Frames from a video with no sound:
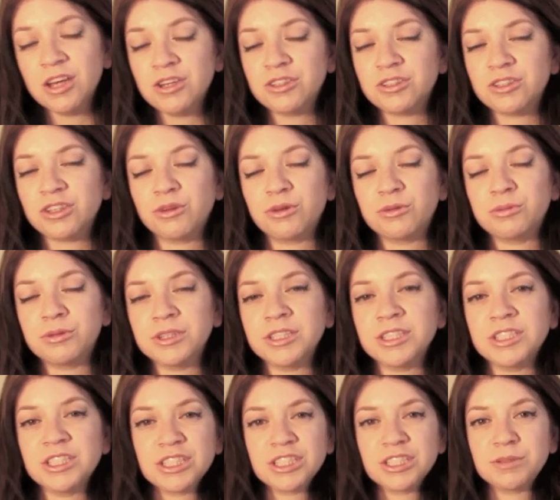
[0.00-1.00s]
So it
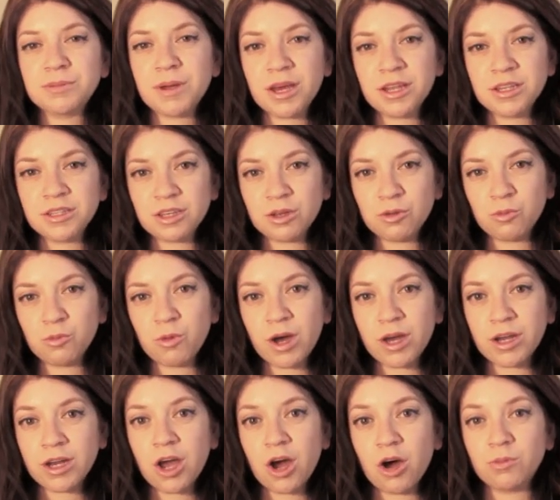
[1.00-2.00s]
really just depends on
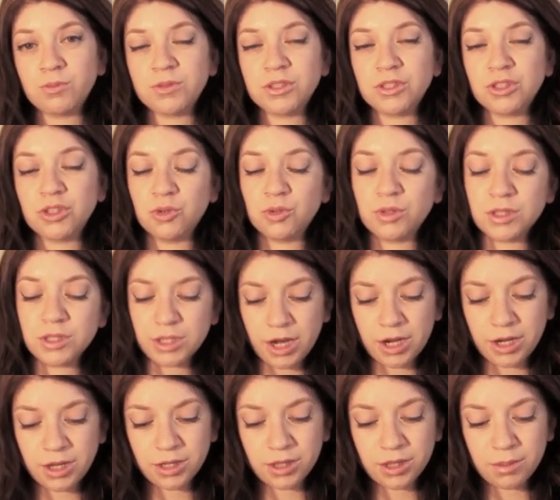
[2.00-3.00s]
what helps you
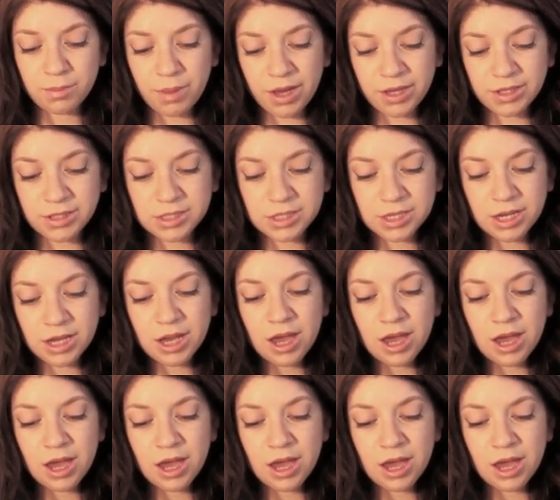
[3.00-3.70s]
study the best.